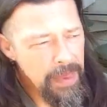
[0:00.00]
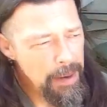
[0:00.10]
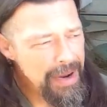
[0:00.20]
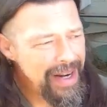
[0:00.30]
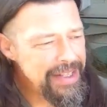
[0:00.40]

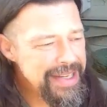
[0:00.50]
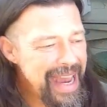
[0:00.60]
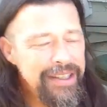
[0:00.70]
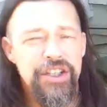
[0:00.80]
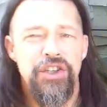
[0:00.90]
I'm not
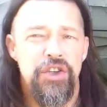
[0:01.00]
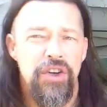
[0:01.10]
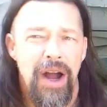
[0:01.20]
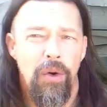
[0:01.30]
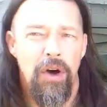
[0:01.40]
exactly
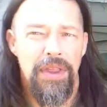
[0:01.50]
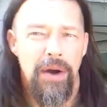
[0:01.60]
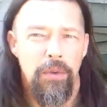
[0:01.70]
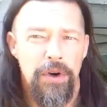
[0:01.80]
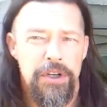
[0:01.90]
sure how all
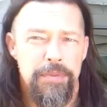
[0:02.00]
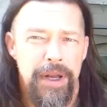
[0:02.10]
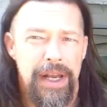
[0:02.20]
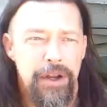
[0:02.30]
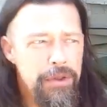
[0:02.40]
that works,
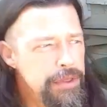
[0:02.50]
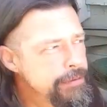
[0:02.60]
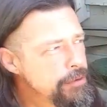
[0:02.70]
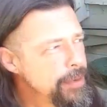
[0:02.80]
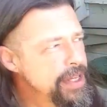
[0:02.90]
but I know that the
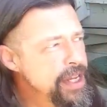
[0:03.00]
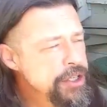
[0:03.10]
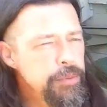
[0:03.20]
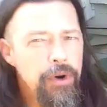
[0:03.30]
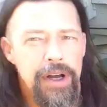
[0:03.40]

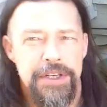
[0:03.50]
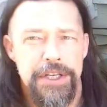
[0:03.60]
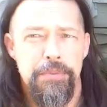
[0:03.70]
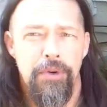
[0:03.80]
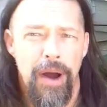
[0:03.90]
fermentation
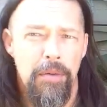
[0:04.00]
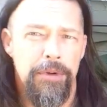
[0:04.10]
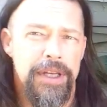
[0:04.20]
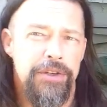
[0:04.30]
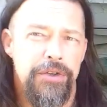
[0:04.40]
process
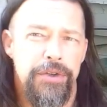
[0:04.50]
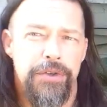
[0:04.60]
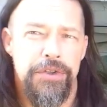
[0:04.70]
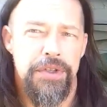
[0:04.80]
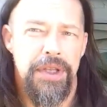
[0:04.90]
probably
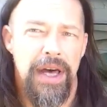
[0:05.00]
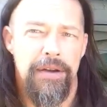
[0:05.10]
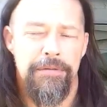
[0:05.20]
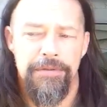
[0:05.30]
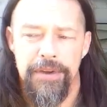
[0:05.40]
introduces a
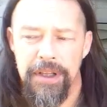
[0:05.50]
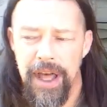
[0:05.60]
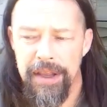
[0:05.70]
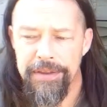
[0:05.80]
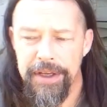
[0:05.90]
lot of
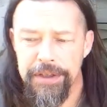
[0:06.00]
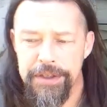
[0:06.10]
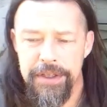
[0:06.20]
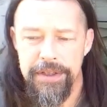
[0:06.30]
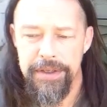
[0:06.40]

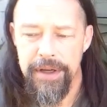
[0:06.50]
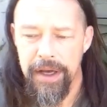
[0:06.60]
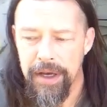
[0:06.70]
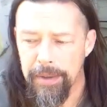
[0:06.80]
things to the